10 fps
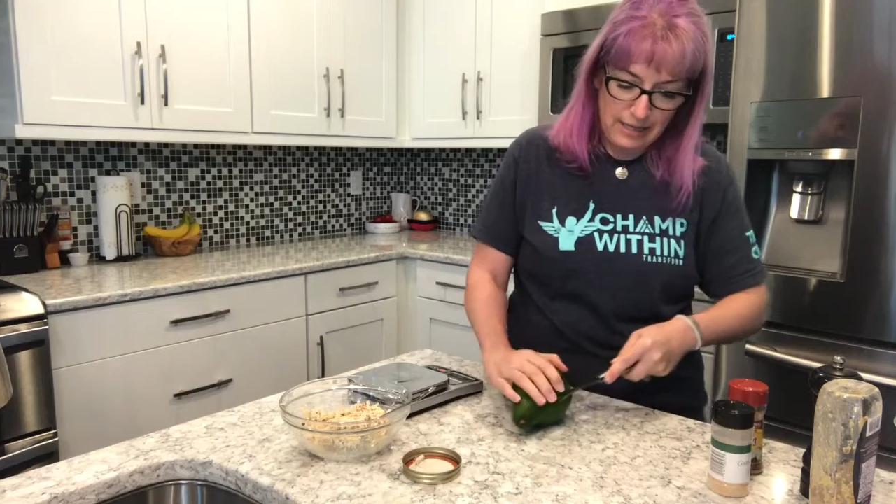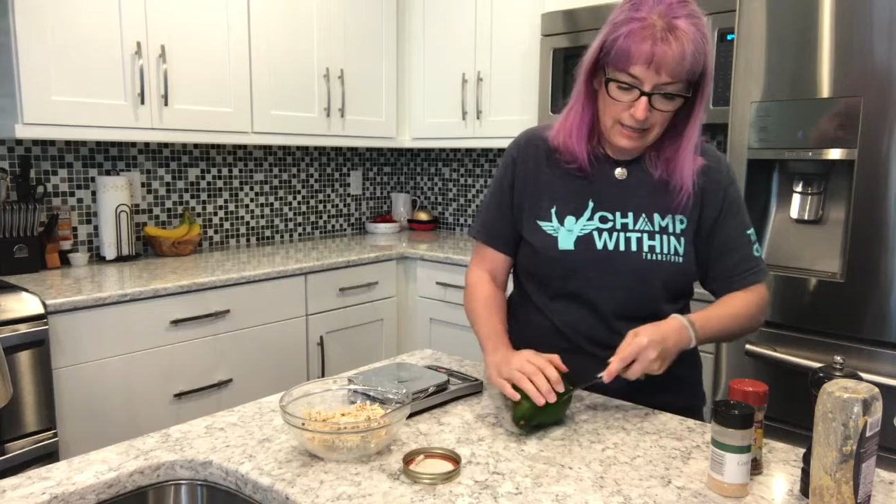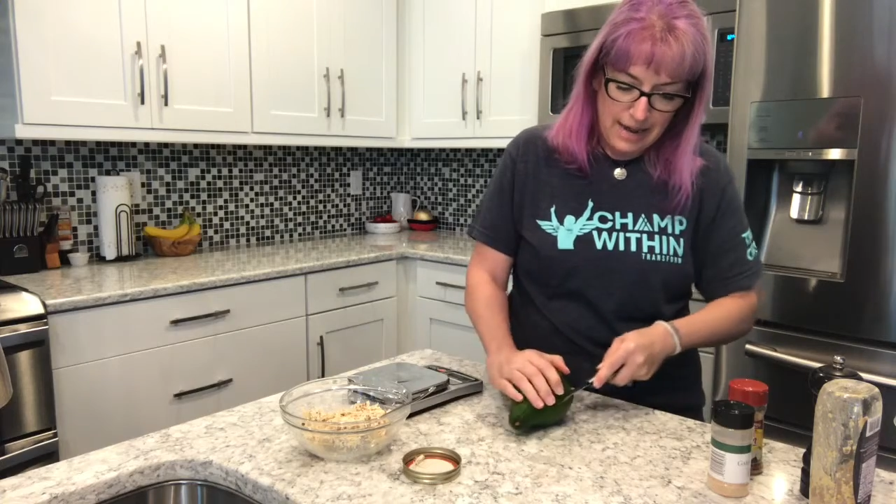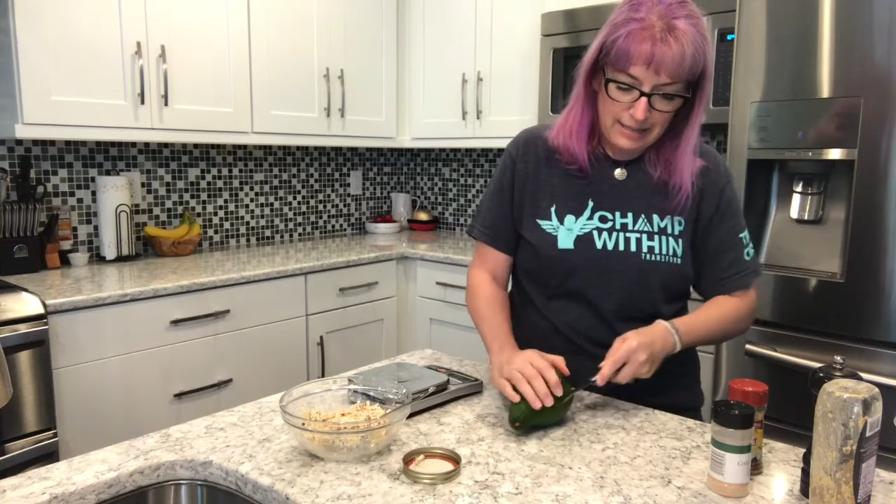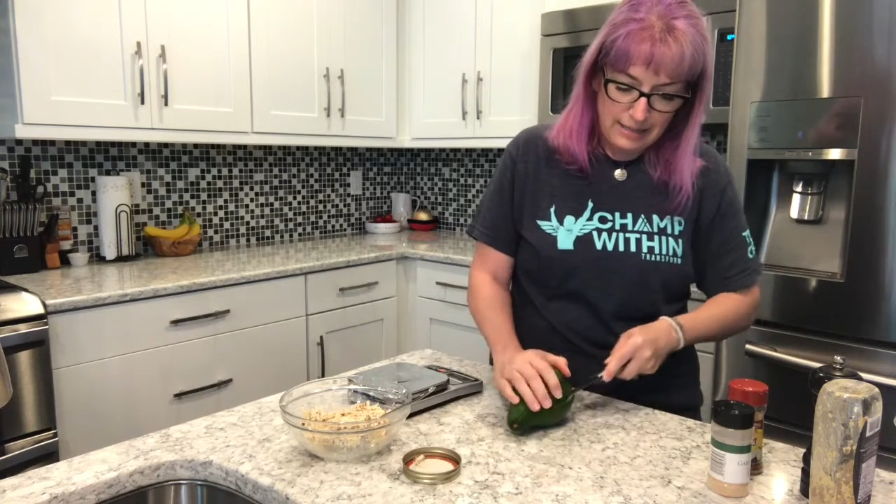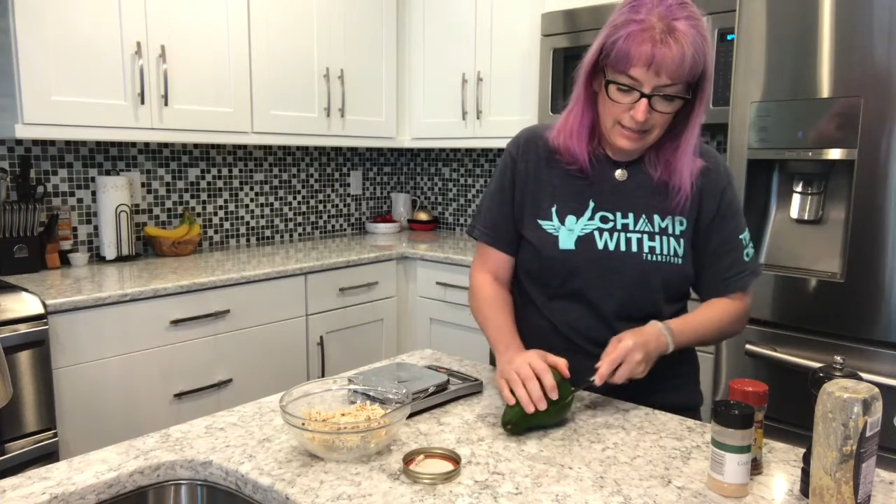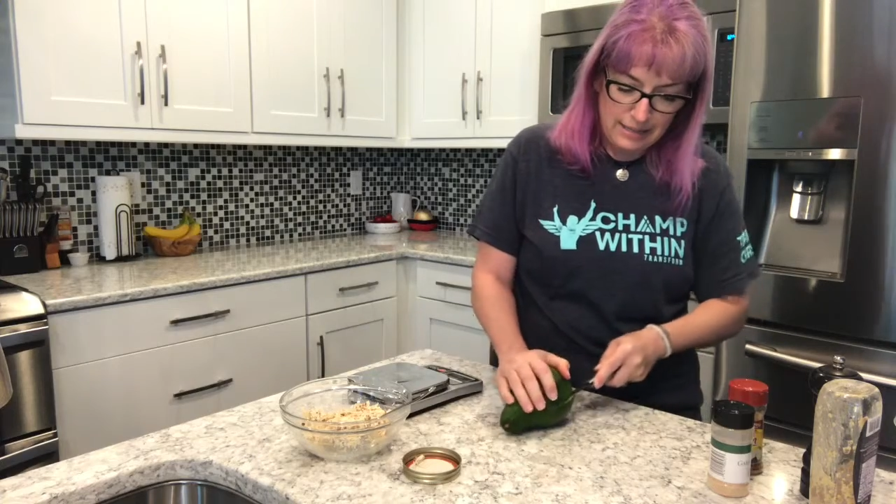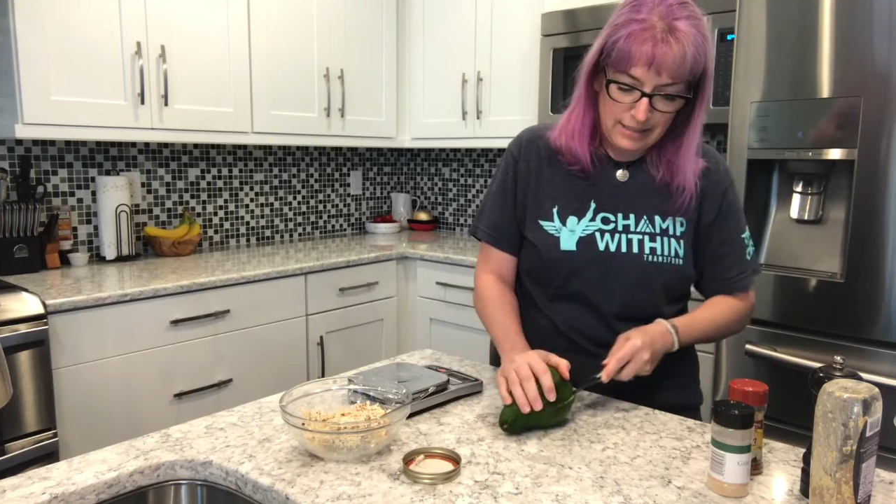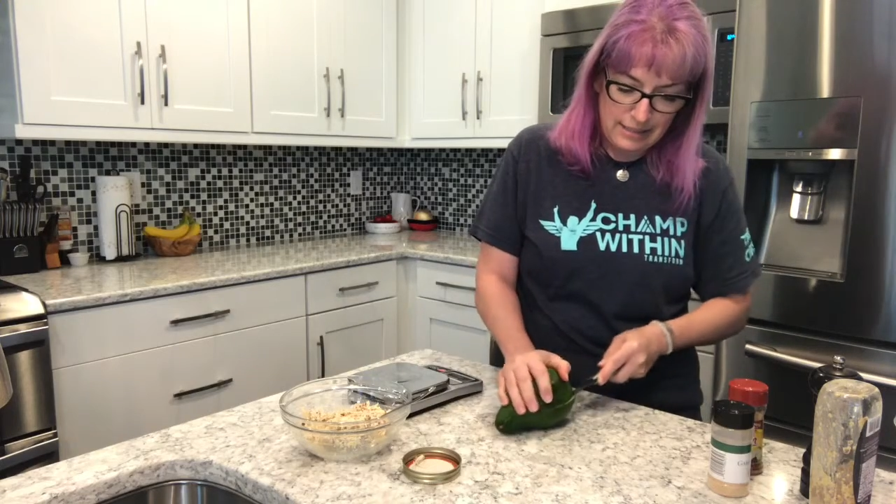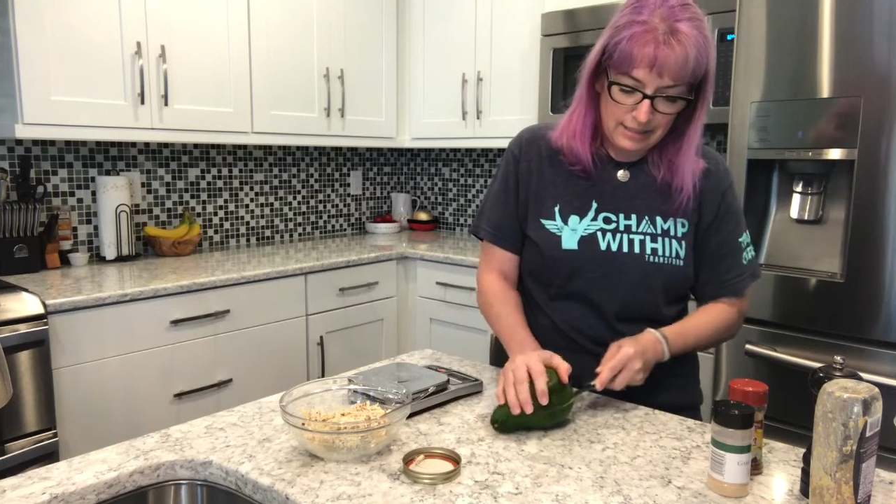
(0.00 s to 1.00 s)
any
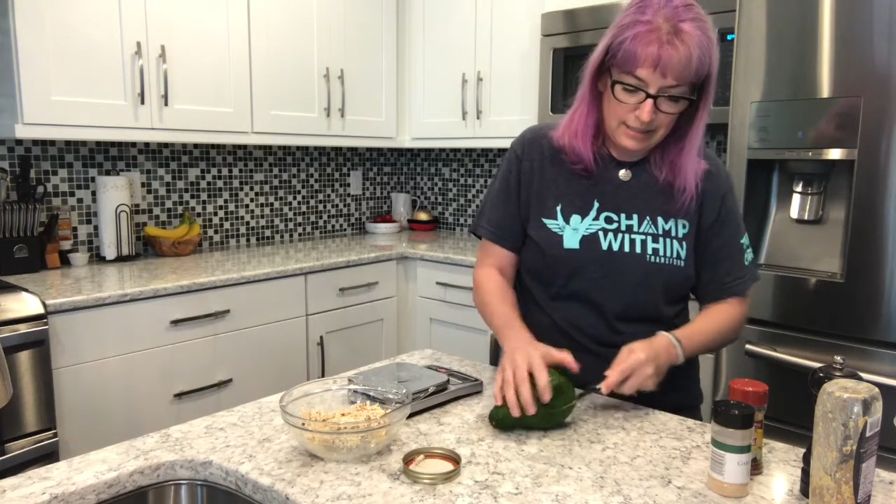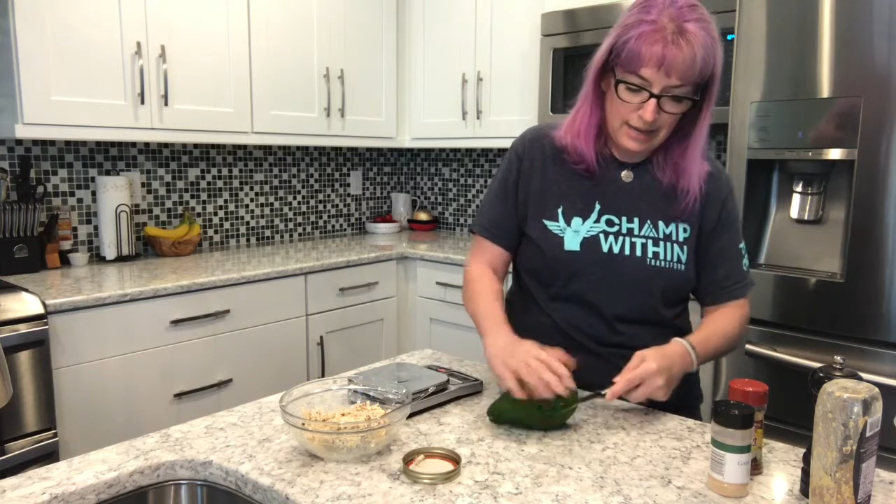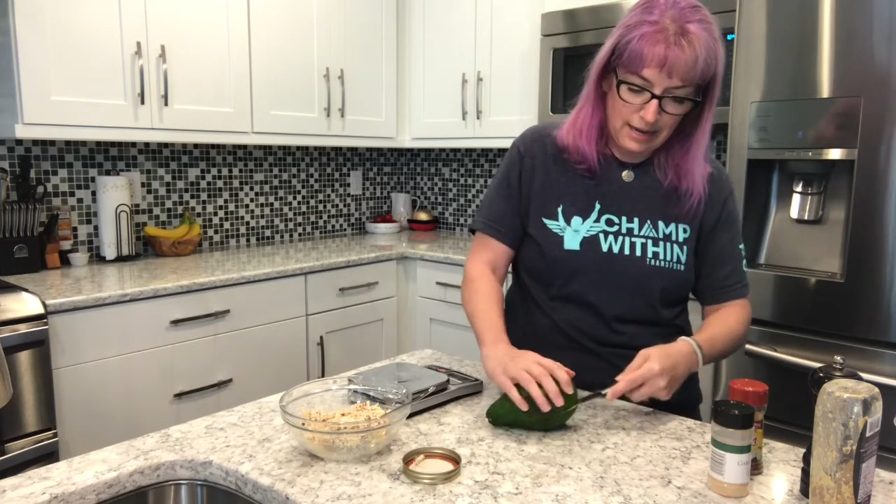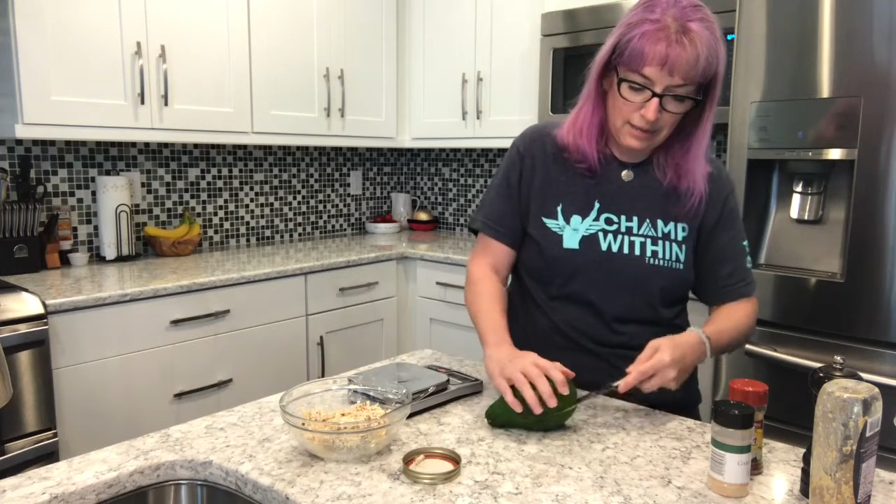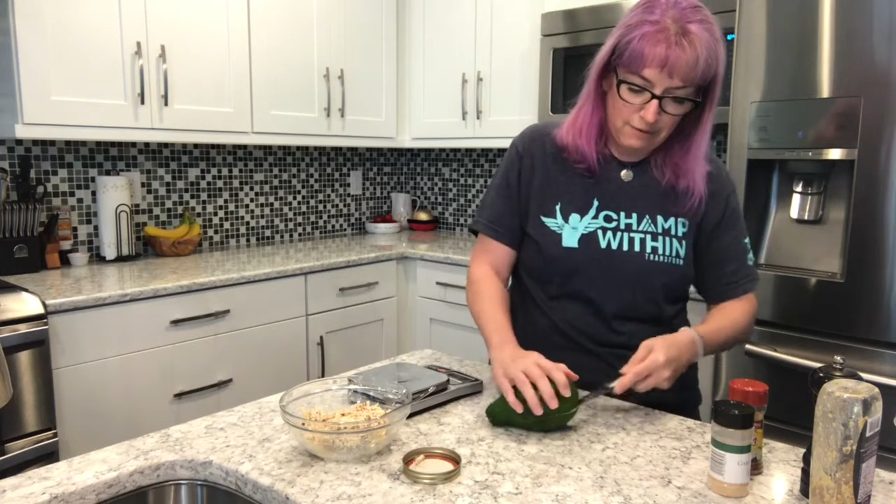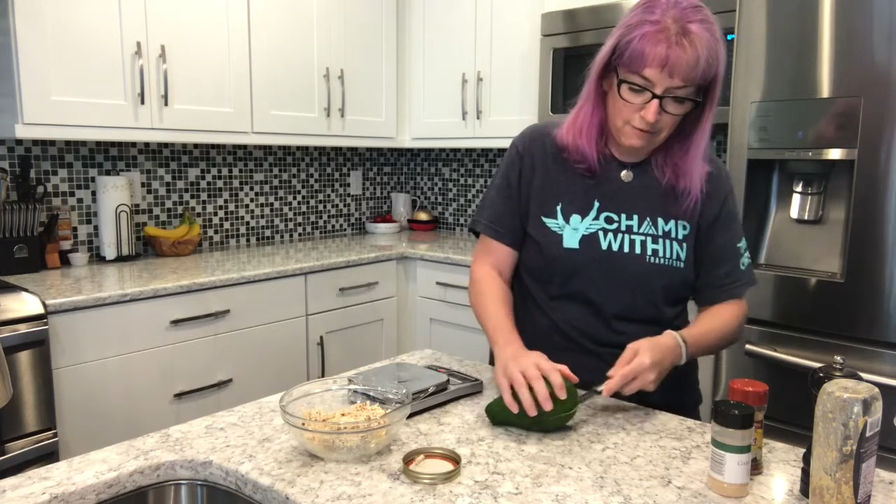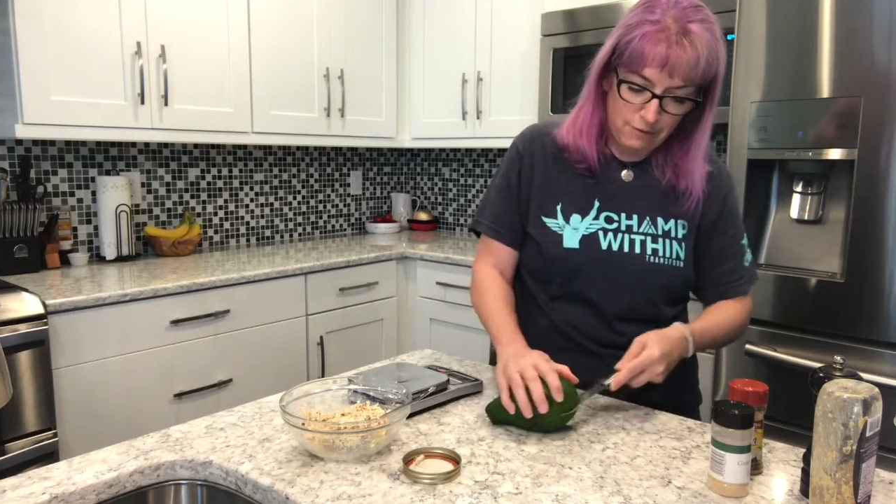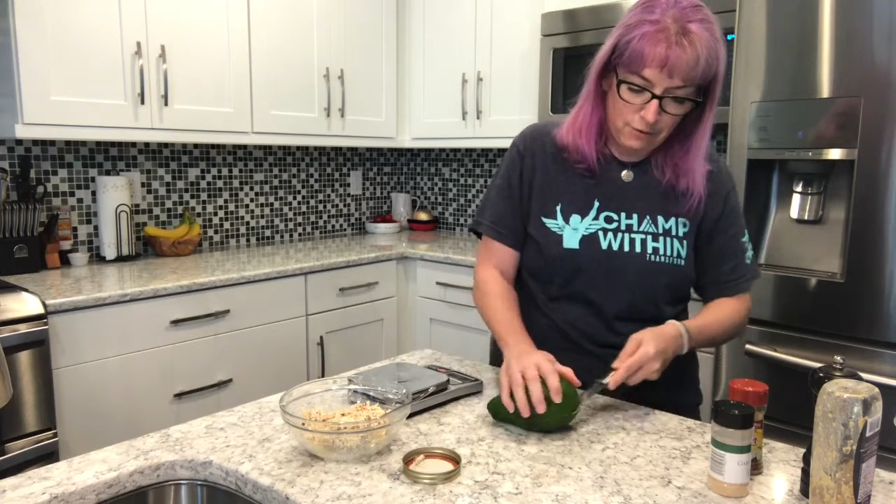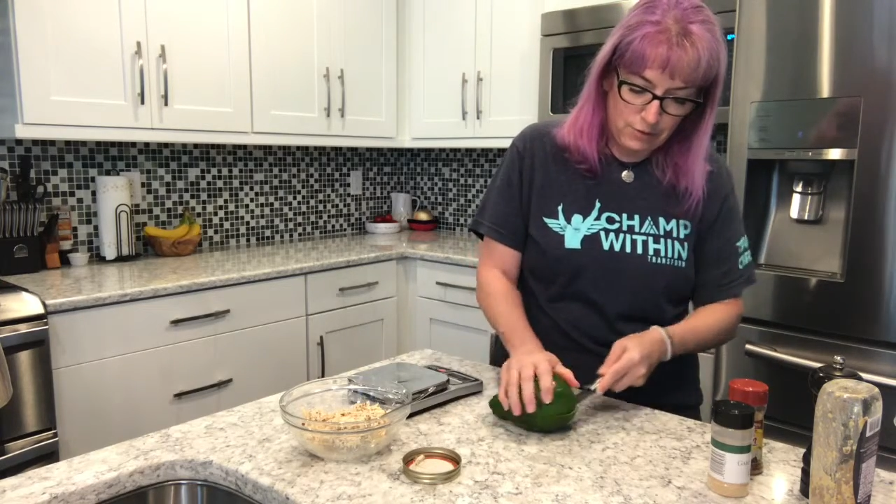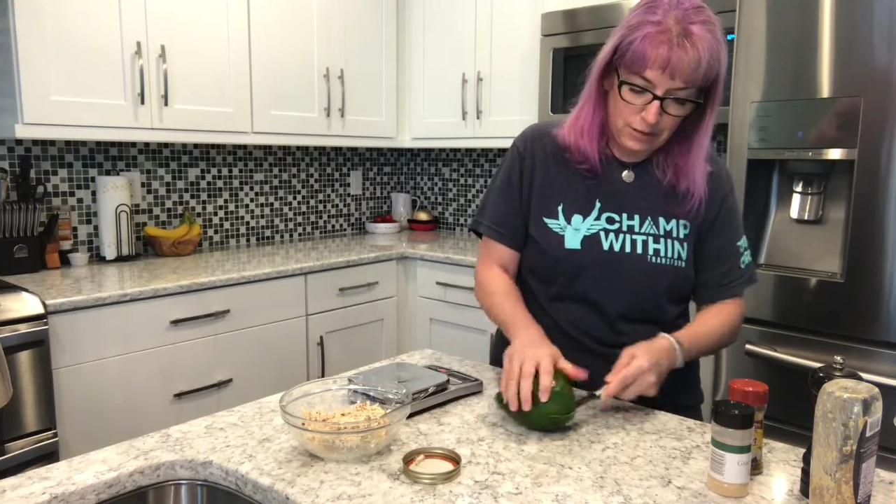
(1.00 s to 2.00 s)
nastiness inside the
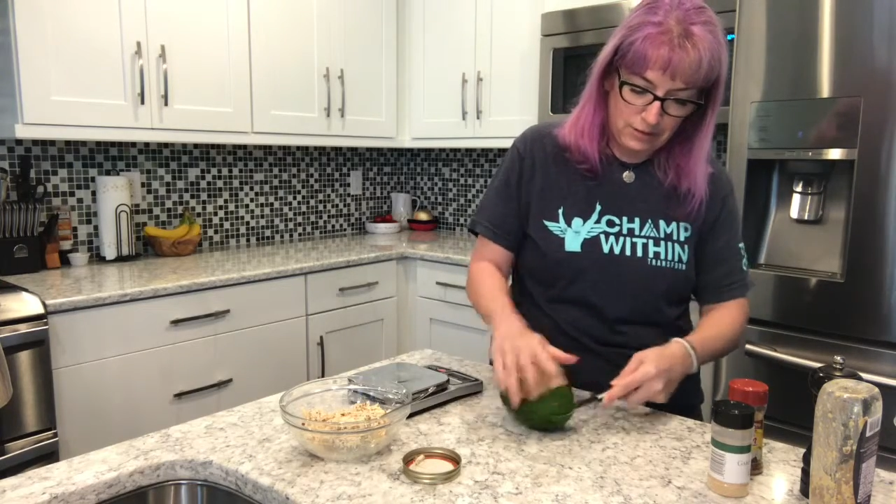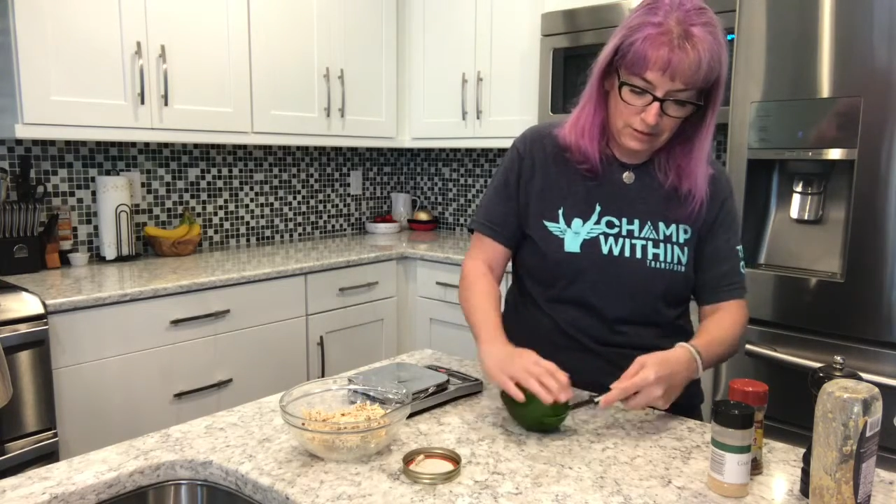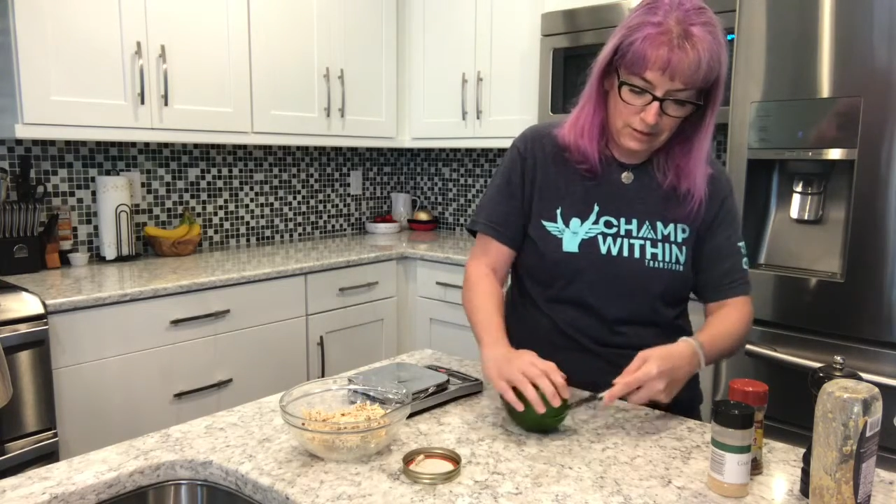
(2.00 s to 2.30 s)
fruit.